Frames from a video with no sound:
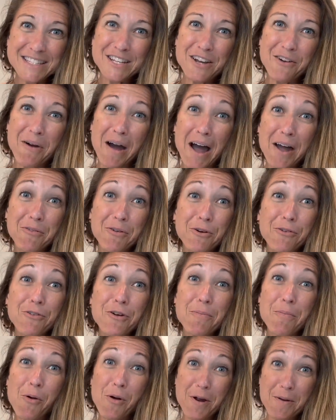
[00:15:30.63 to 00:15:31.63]
So I will
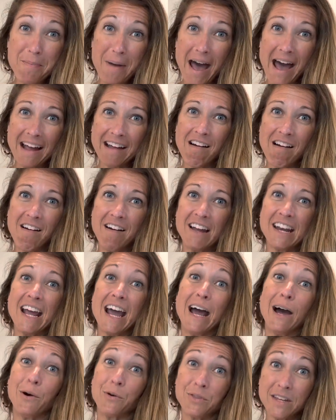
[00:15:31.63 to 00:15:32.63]
report back on
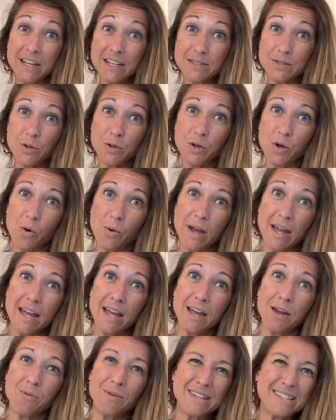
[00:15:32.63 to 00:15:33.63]
how things are
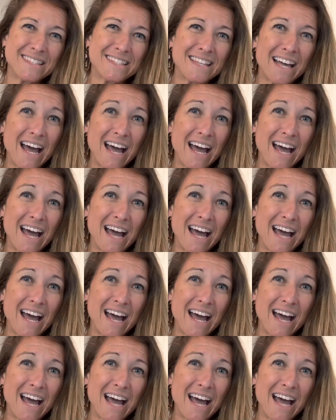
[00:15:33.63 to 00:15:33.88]
going once.